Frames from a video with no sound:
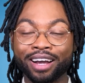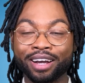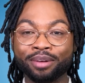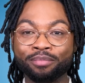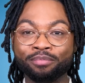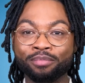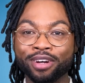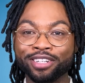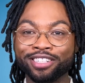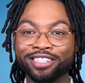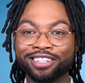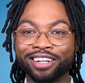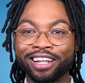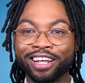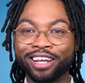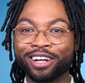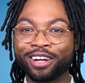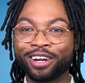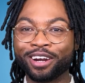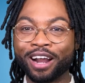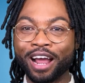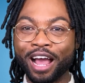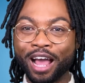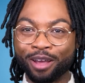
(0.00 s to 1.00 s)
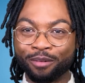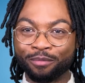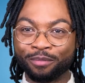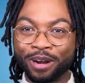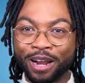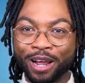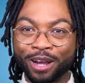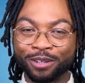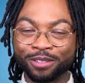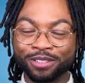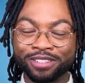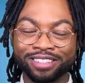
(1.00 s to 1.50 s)
much like her
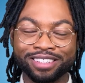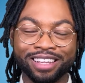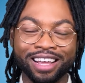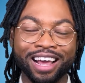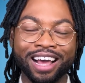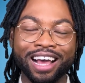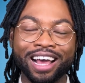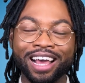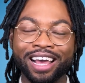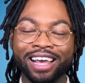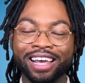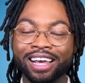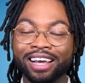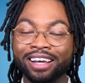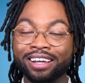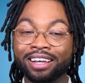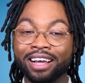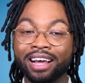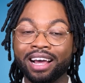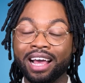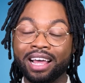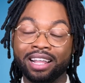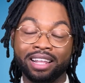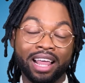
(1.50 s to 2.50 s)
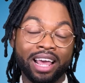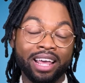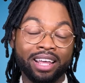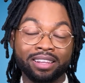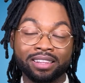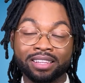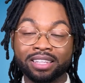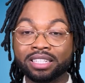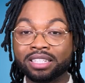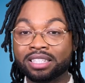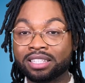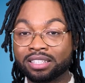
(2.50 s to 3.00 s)
eyebrows. I like
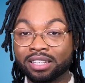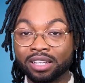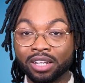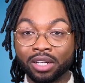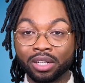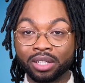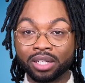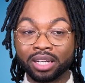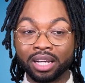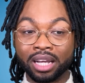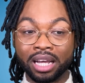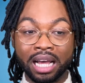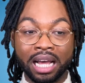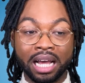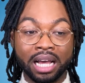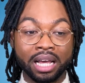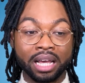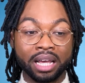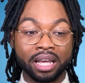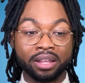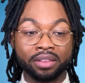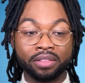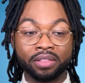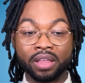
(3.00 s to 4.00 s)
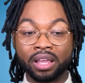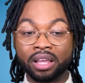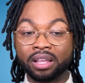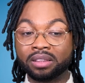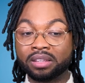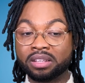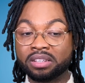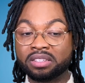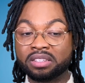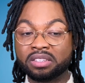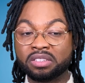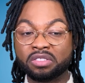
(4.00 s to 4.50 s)
this look. I think
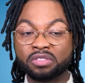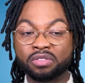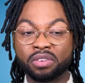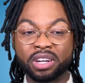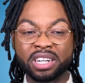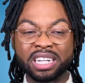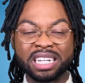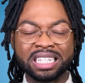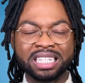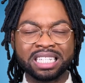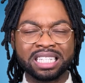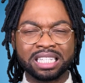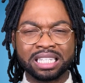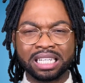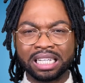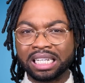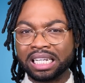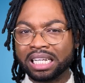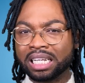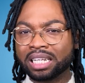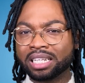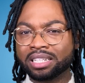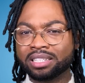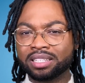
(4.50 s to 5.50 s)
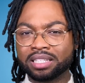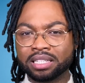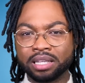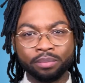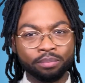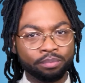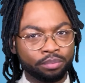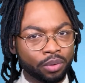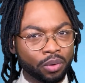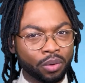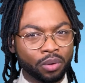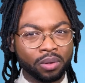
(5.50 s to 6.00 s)
this is very sleek, it's
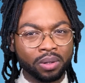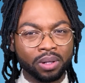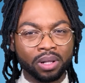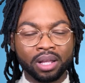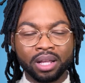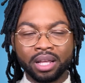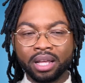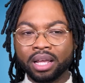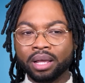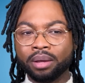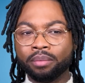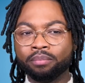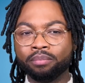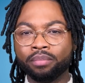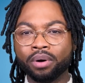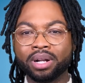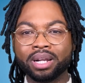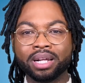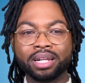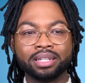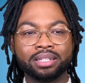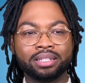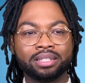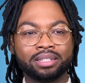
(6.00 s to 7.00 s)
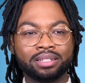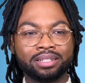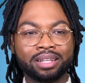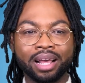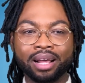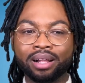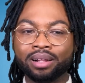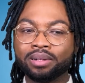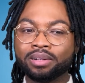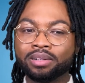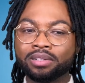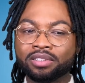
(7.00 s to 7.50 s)
simple, but it
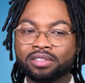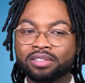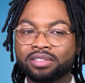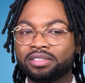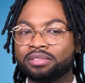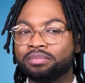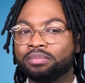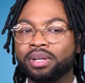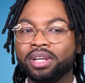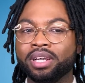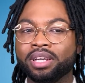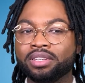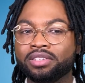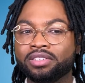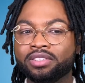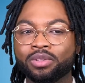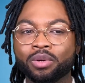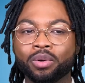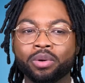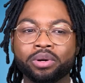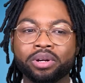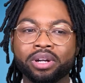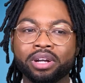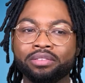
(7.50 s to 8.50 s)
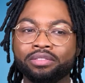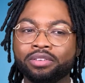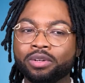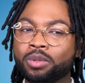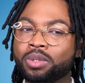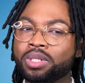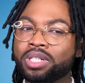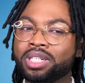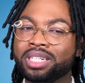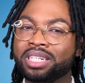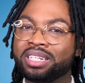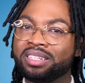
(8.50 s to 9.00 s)
tells me a story of who
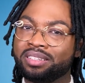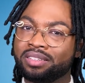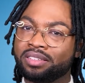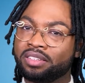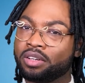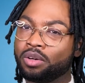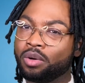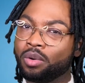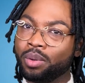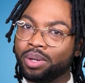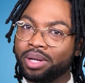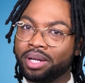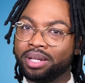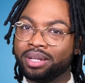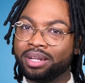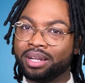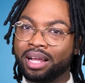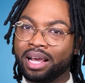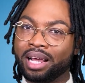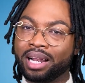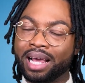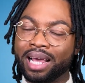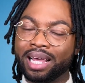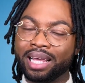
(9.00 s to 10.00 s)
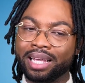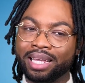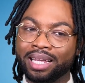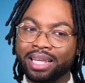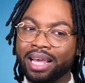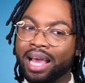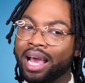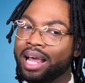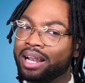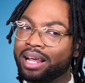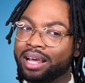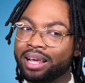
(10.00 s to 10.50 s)
she is as a queen, and I
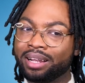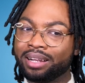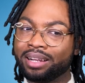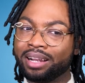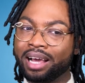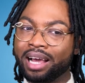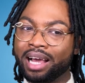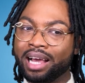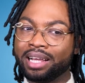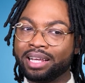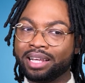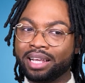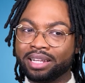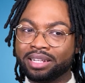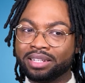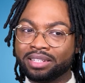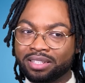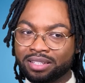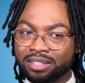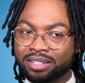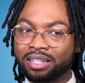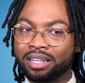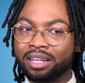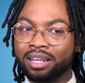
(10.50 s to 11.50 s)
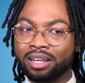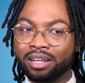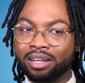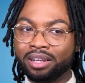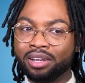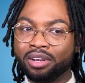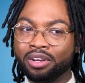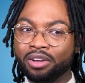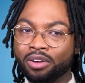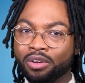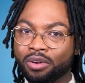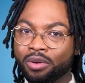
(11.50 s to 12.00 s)
get it. I can see
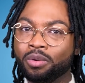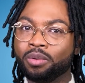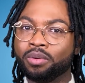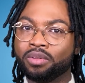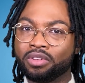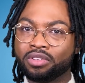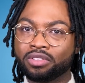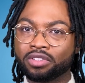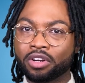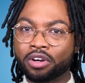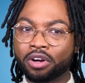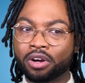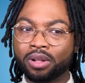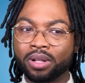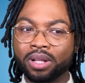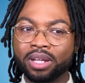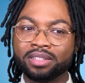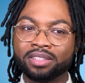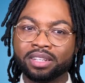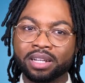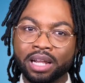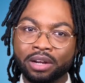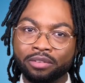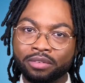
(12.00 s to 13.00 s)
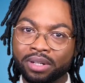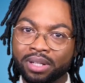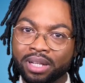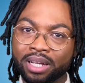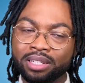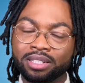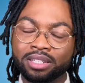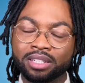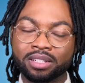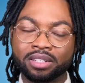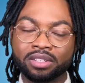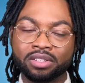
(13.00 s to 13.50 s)
who this girl is, and I relate
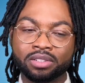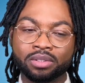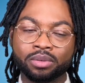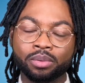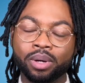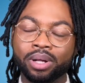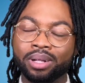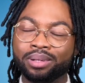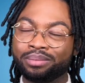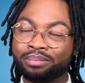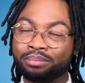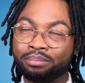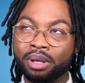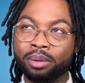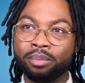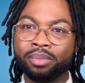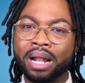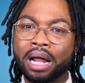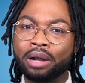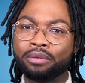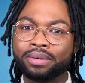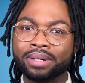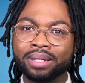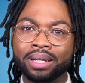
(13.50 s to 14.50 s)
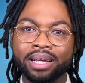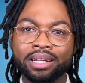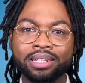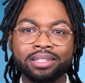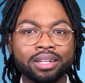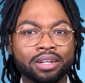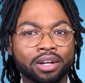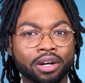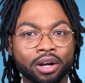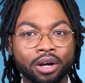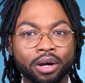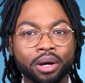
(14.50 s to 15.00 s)
to this. Well, maybe not relate
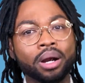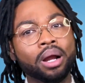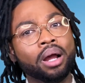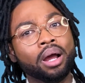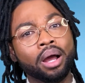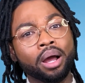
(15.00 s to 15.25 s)
to her,